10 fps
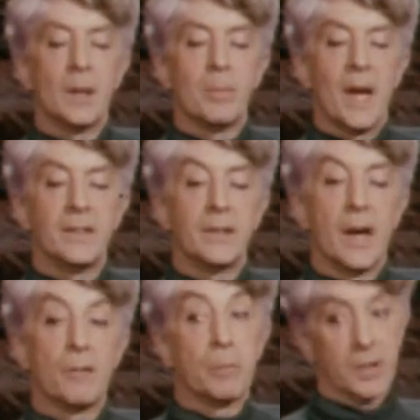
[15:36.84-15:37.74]
are bad
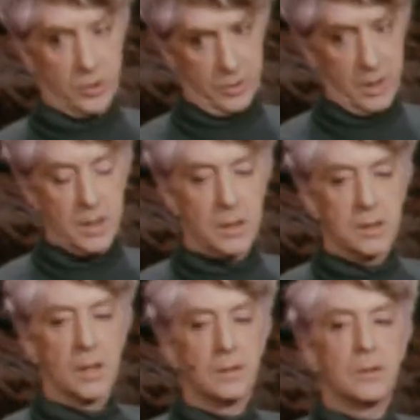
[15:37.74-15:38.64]
enough, but she
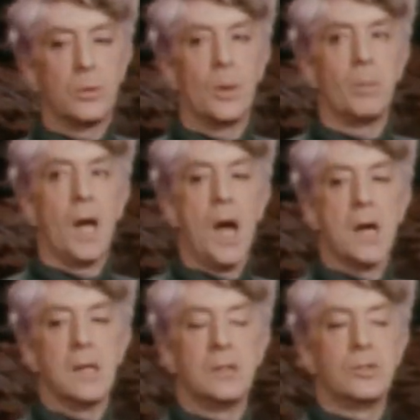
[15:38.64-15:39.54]
does it to oblige."